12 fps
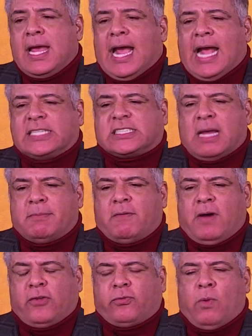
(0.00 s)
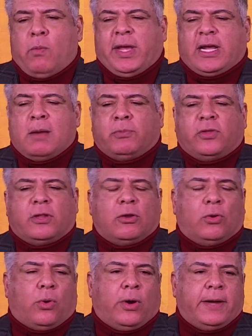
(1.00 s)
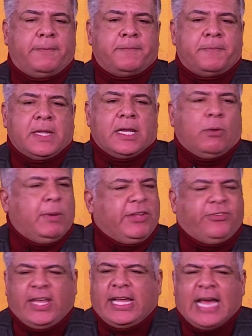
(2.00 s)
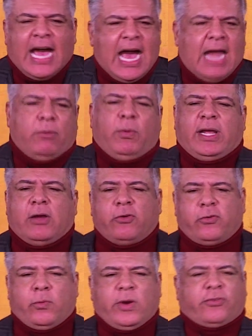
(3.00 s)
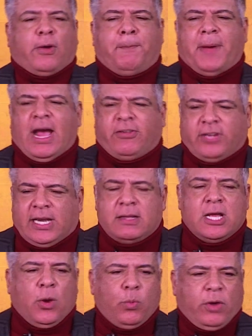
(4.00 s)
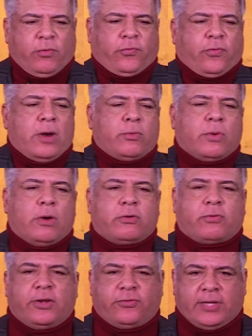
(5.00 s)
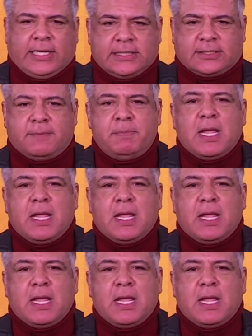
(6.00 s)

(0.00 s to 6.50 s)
And some of us, when we come to the Lord, we see God, we're so passionate, we're front row Christians.